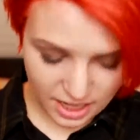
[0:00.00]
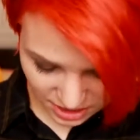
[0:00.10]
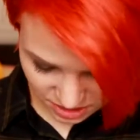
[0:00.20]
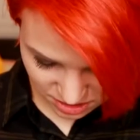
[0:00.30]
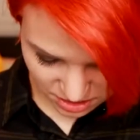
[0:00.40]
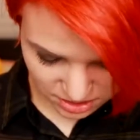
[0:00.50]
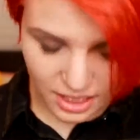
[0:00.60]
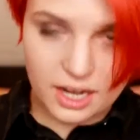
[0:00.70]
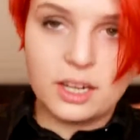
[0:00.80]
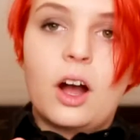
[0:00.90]
It's good,
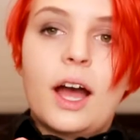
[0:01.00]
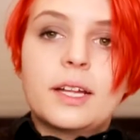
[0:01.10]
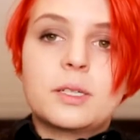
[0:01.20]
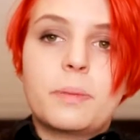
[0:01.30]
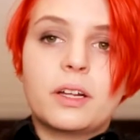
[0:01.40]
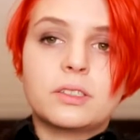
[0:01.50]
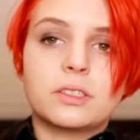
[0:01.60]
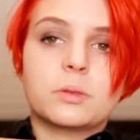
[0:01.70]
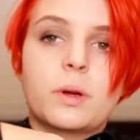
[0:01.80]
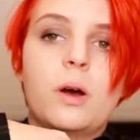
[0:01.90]
and it hides the
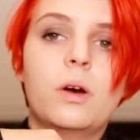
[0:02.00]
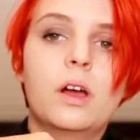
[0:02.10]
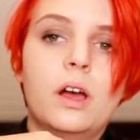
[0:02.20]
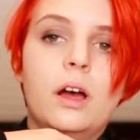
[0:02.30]
buttons as well.